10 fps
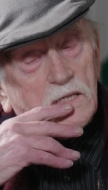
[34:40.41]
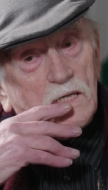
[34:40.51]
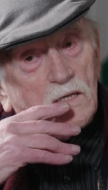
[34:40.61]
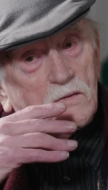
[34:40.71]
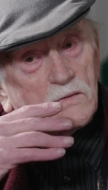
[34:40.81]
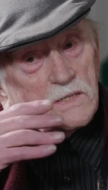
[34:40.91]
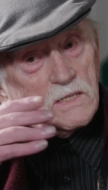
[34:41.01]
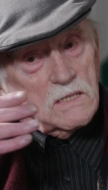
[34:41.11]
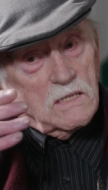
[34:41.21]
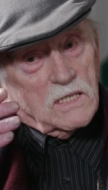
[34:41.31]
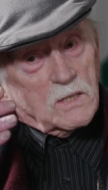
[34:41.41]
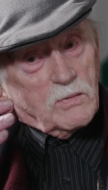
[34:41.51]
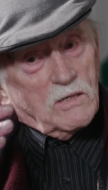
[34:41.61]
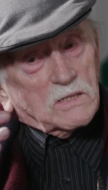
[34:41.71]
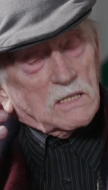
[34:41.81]
Gielgud's
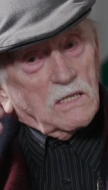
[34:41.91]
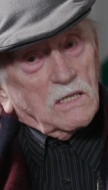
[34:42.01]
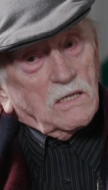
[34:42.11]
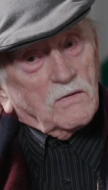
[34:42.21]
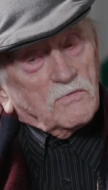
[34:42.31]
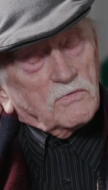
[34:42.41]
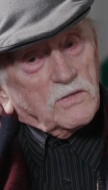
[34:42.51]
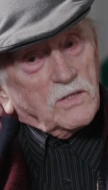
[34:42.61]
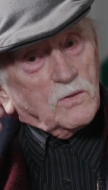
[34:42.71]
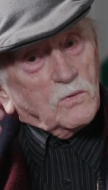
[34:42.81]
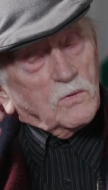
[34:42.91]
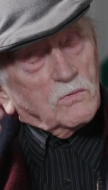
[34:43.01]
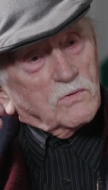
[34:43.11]
espousal of new